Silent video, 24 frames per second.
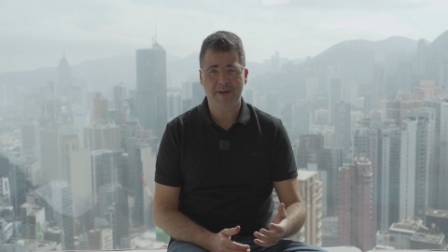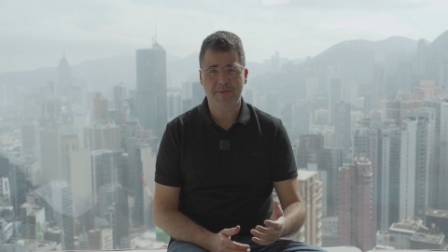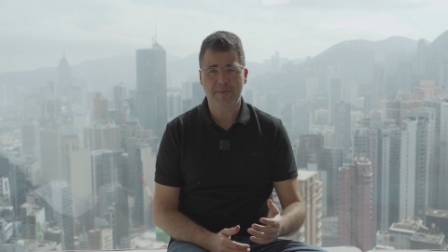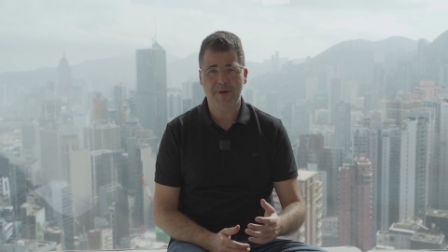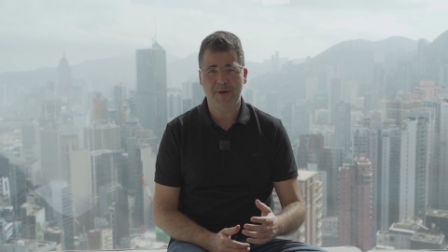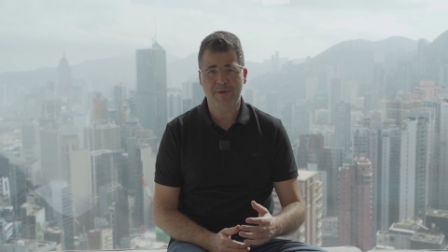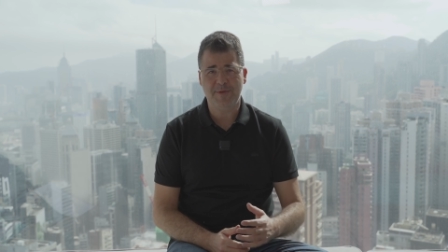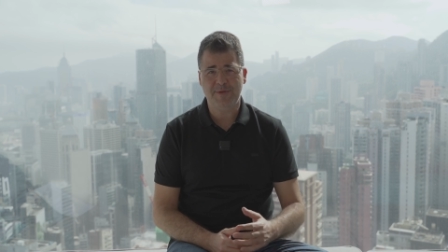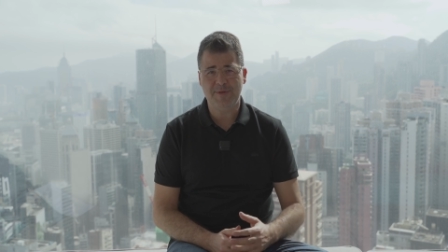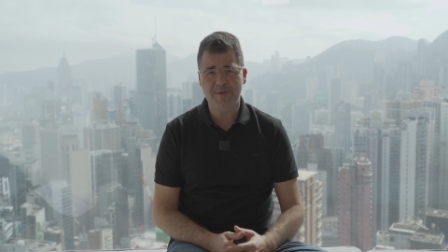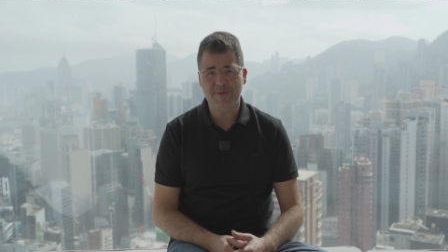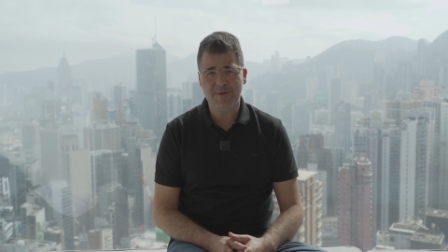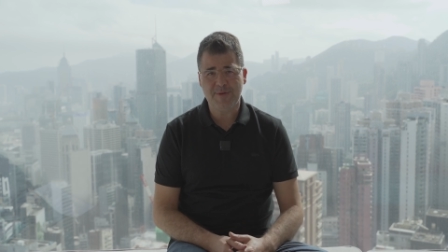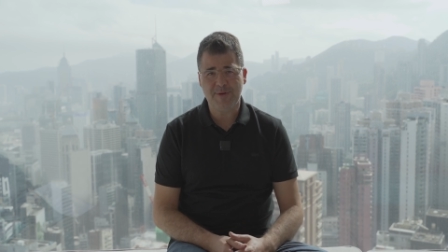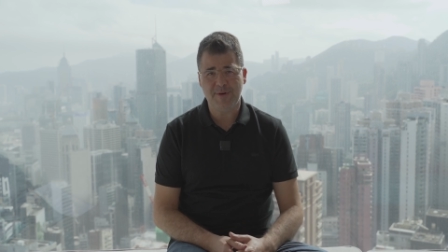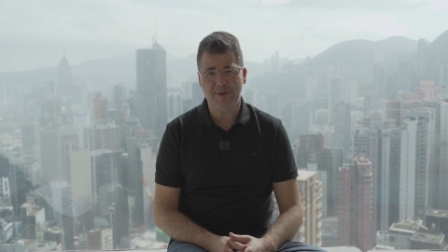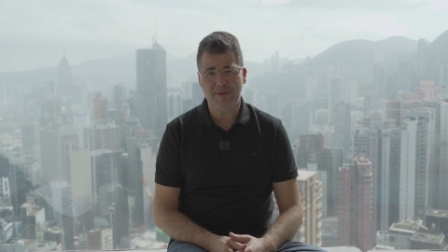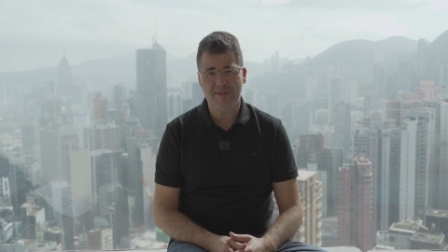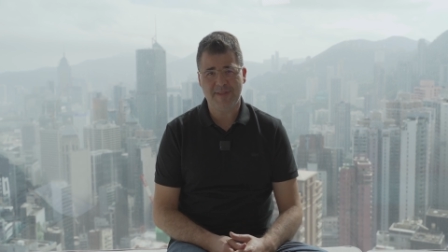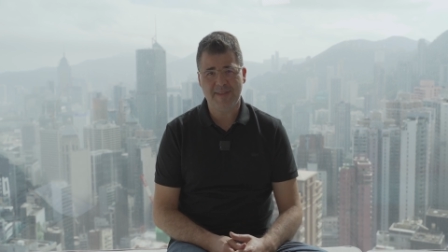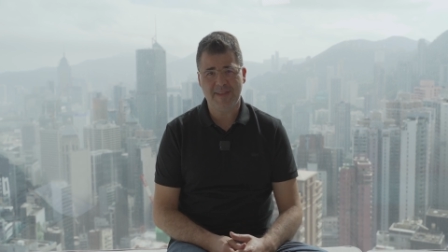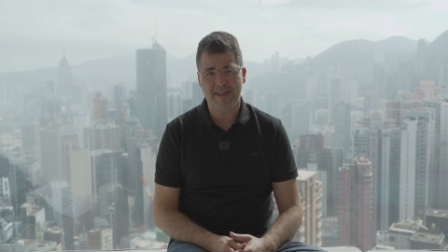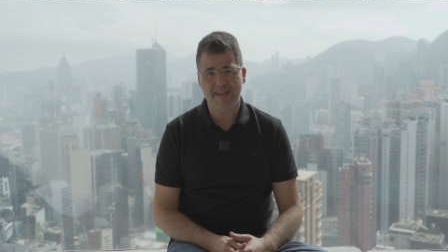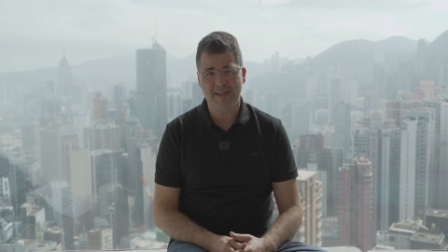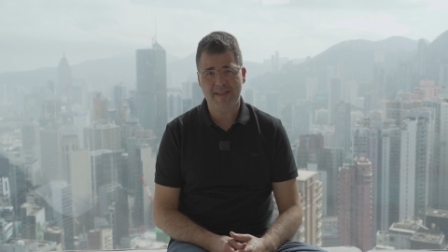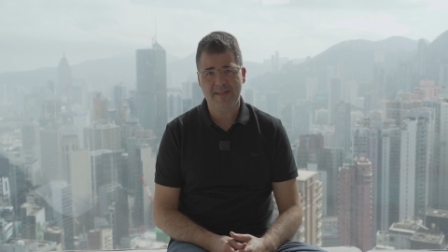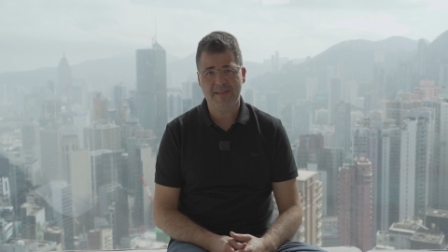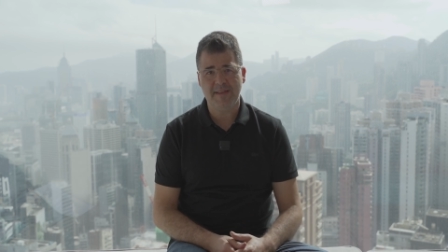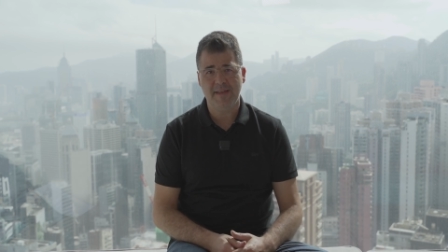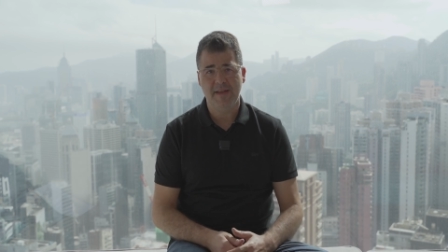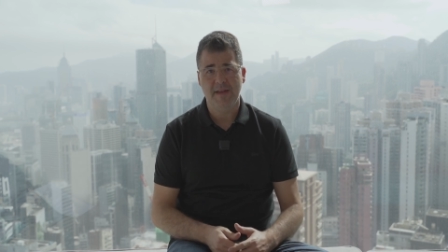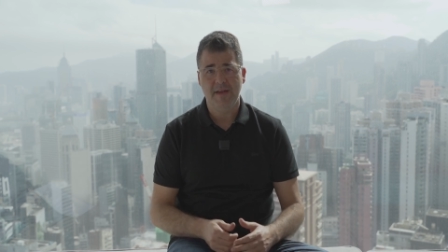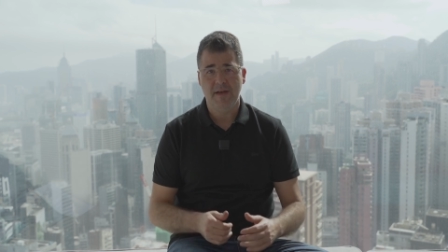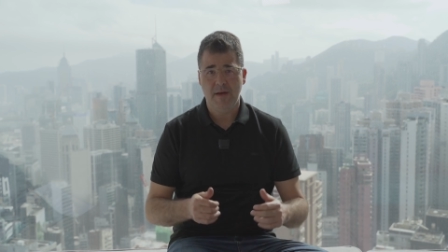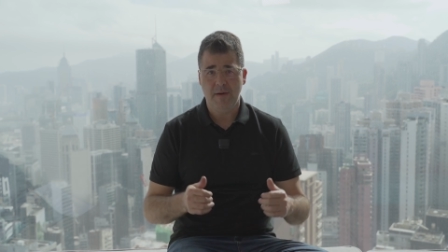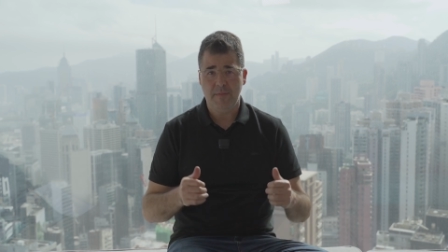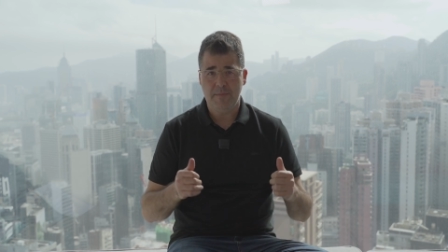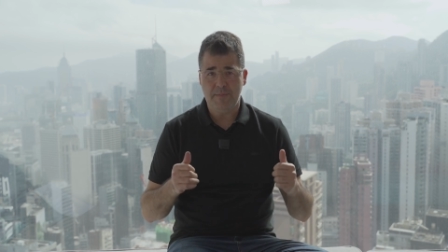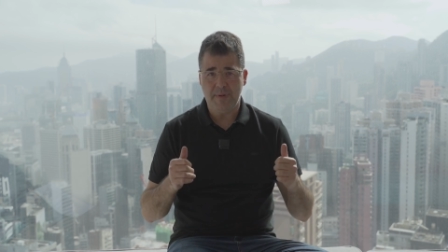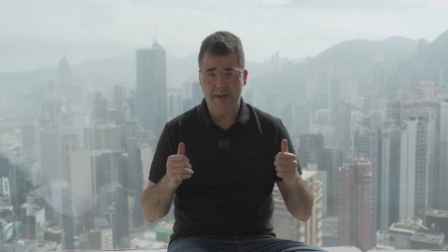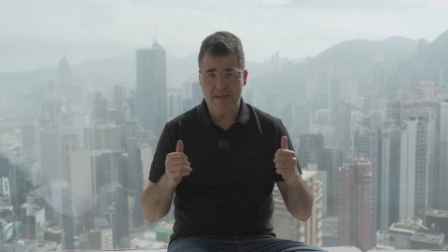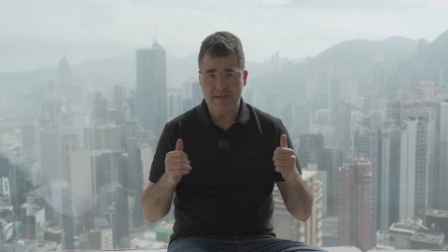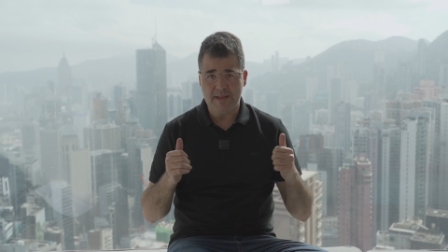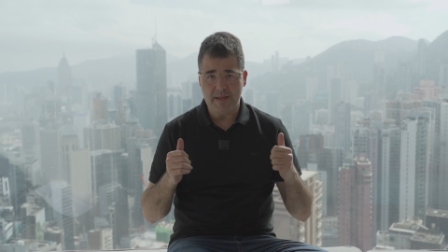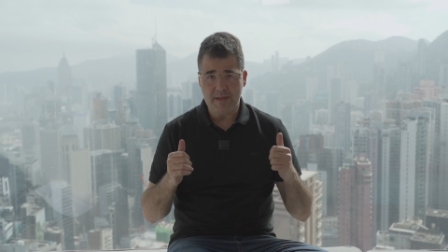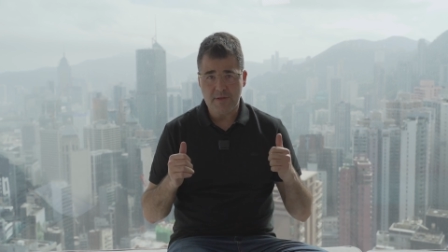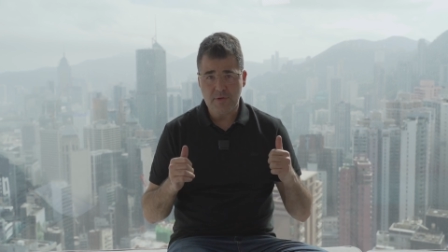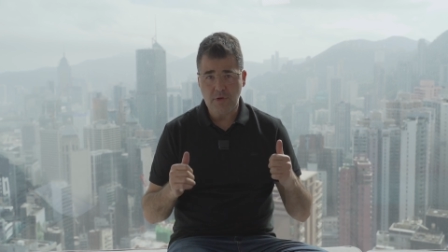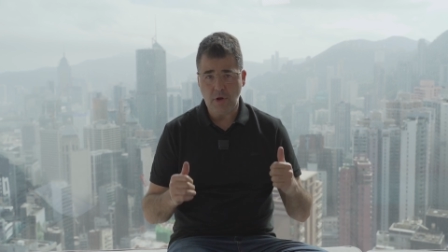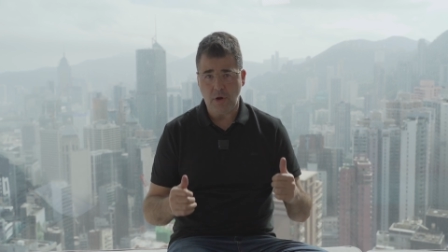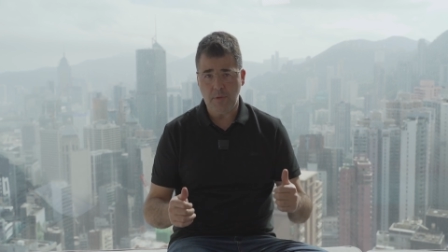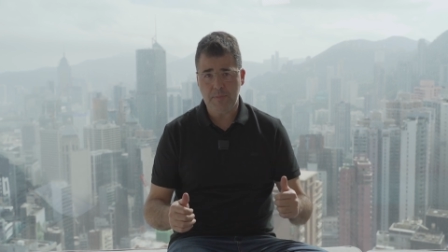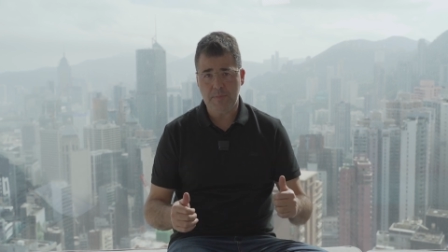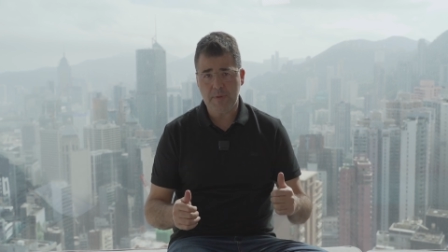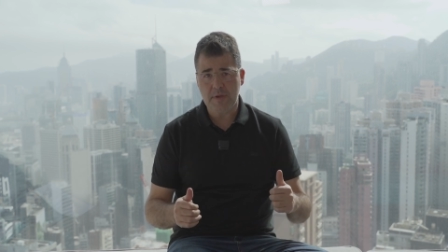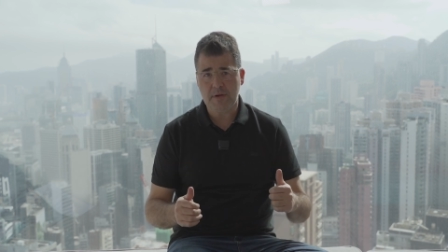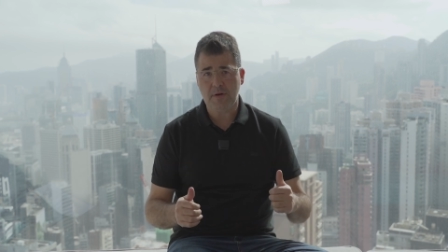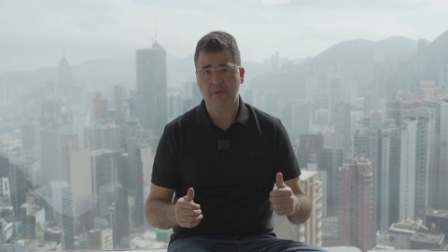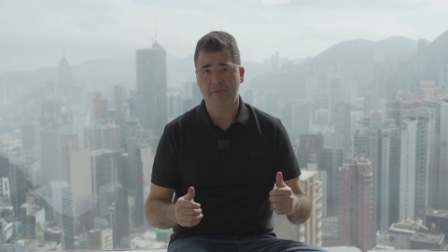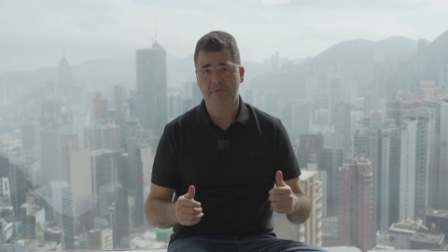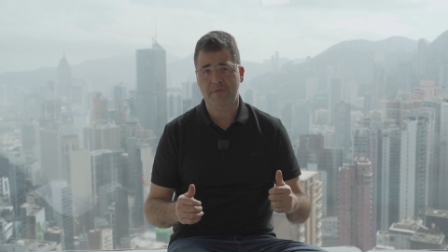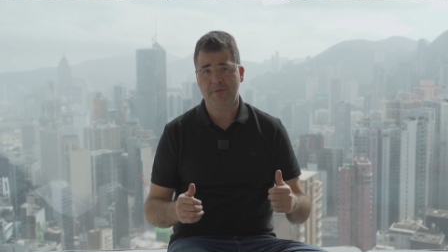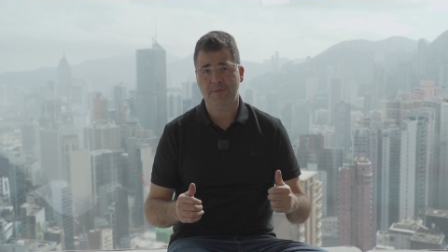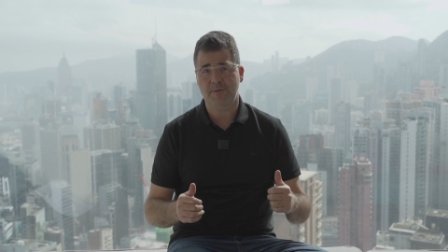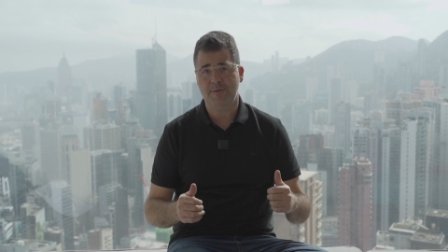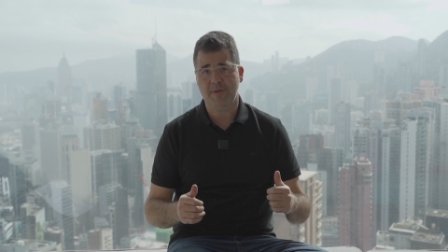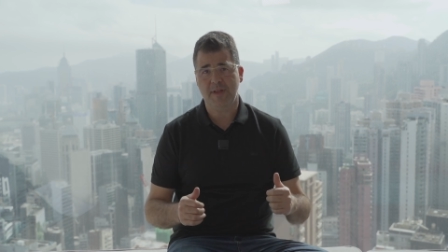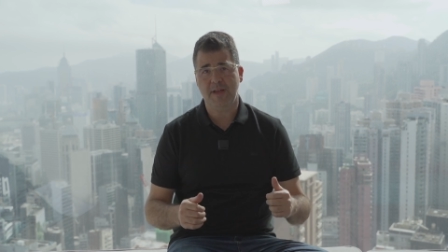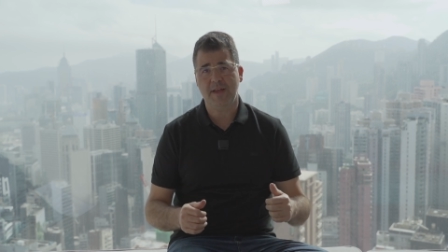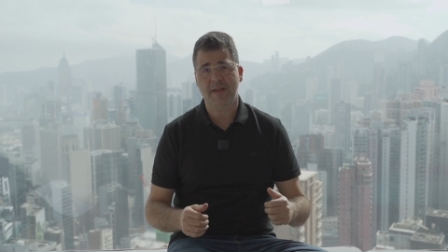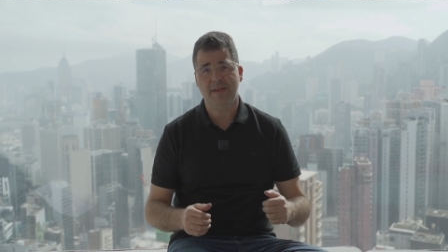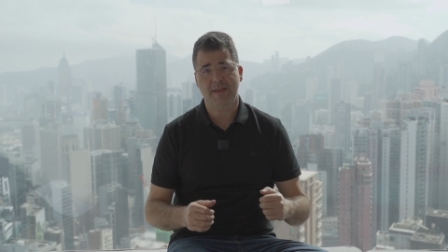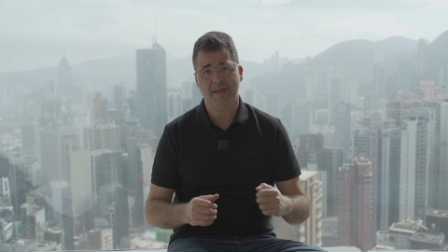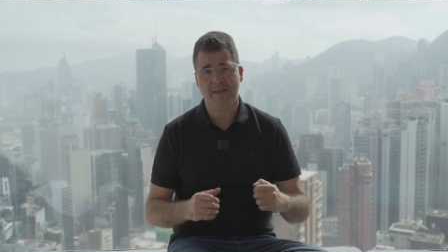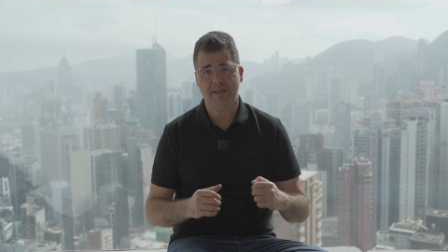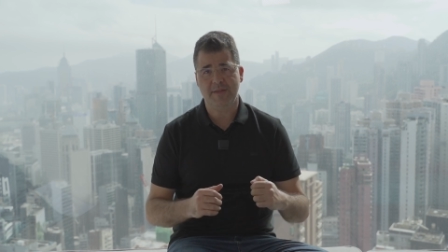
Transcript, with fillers: about new content, but the topic of today